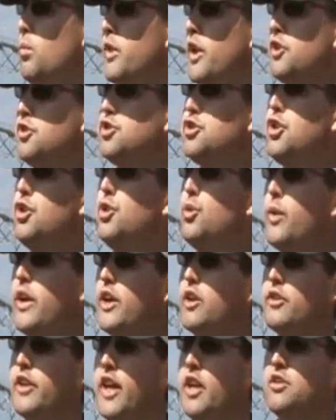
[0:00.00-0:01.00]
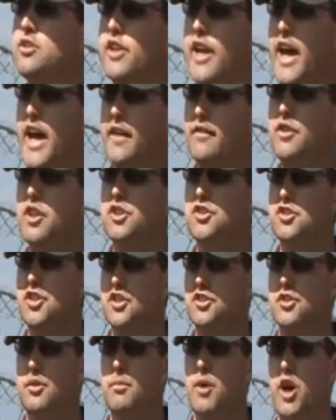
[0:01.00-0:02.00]
there's two real needs to have this
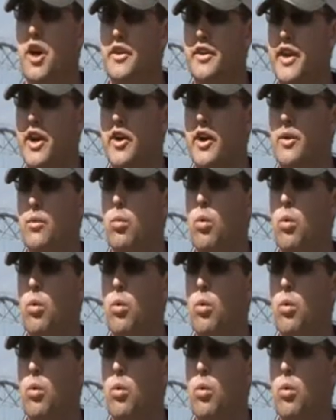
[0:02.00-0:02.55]
system on a dairy.